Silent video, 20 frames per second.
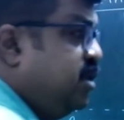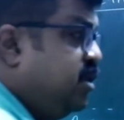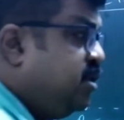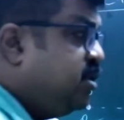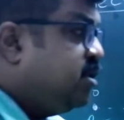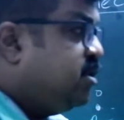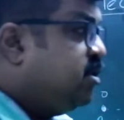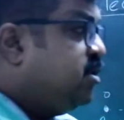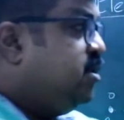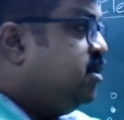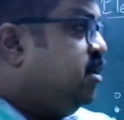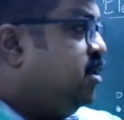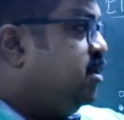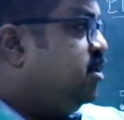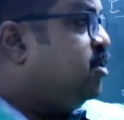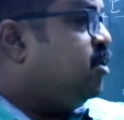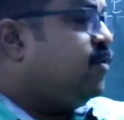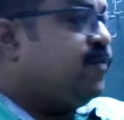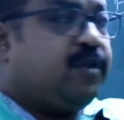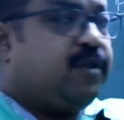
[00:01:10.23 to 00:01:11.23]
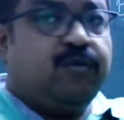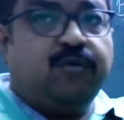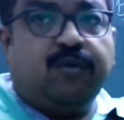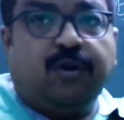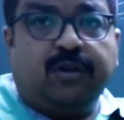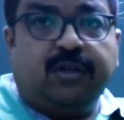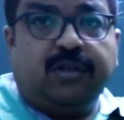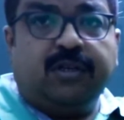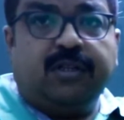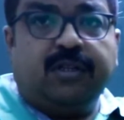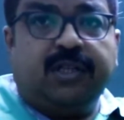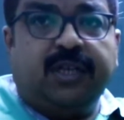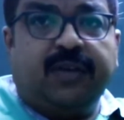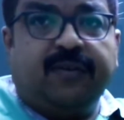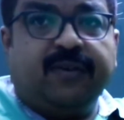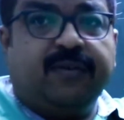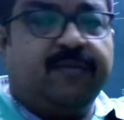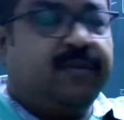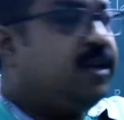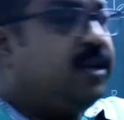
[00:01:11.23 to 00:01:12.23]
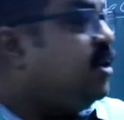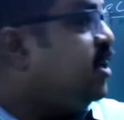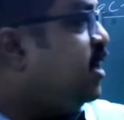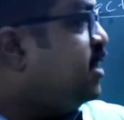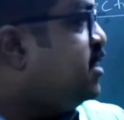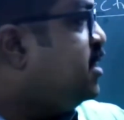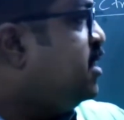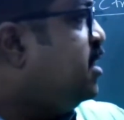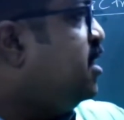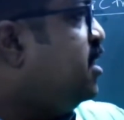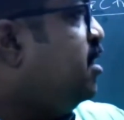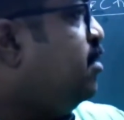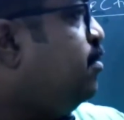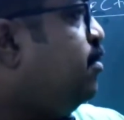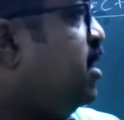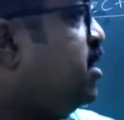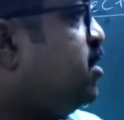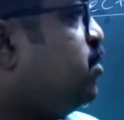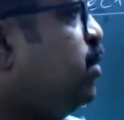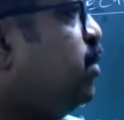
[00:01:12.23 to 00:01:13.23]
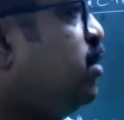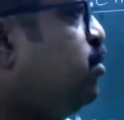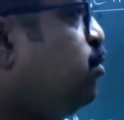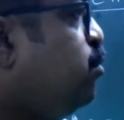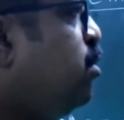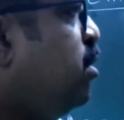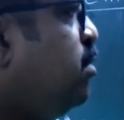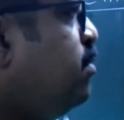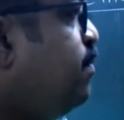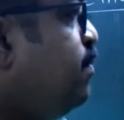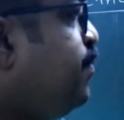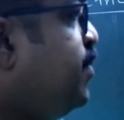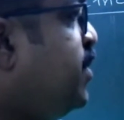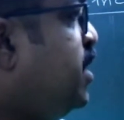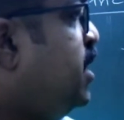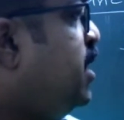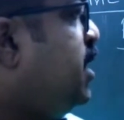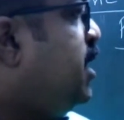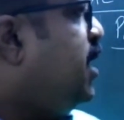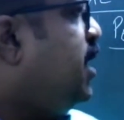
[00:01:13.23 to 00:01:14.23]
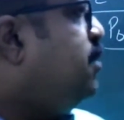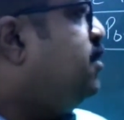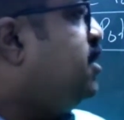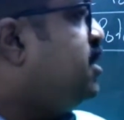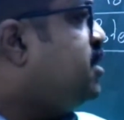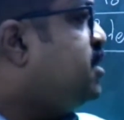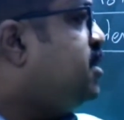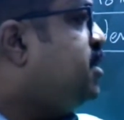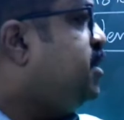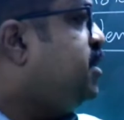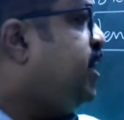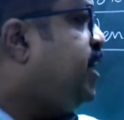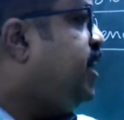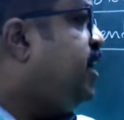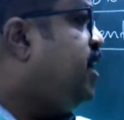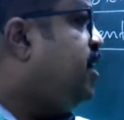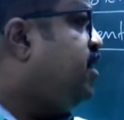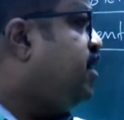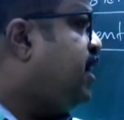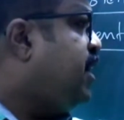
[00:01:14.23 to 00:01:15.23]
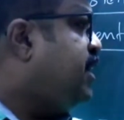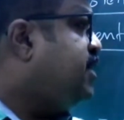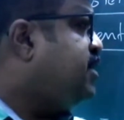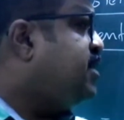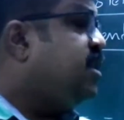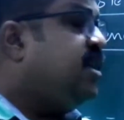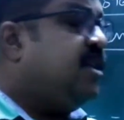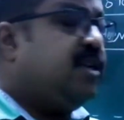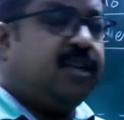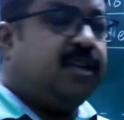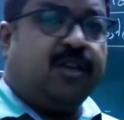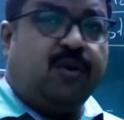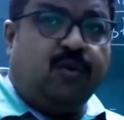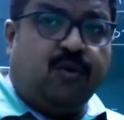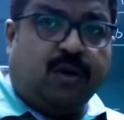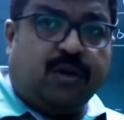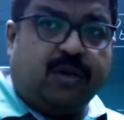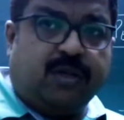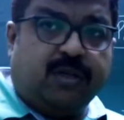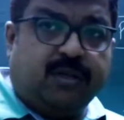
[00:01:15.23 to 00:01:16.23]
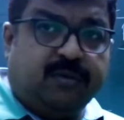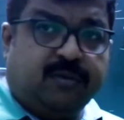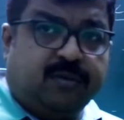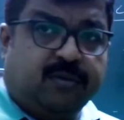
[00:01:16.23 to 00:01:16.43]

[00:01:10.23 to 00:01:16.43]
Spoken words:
This instead of Q naught they have given it as +1 coulomb. I am just taking it as Q naught.